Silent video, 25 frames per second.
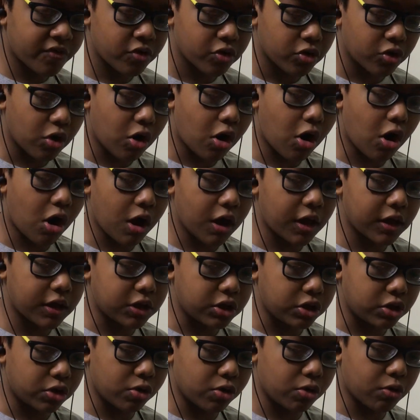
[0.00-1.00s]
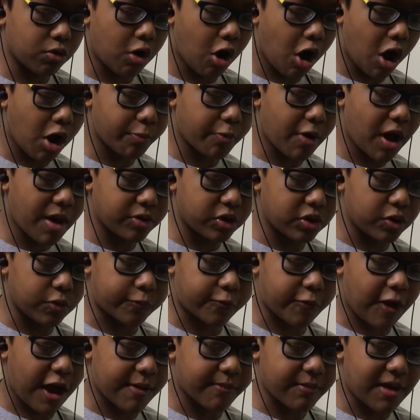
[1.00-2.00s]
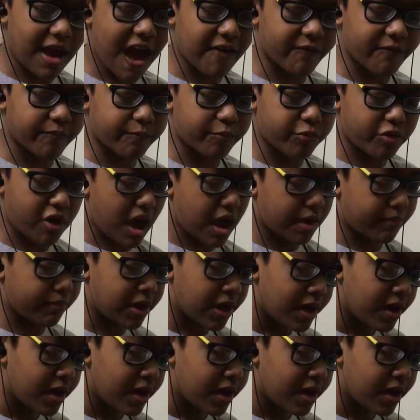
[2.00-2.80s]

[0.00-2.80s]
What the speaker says: R, U, R prime, U prime, F prime.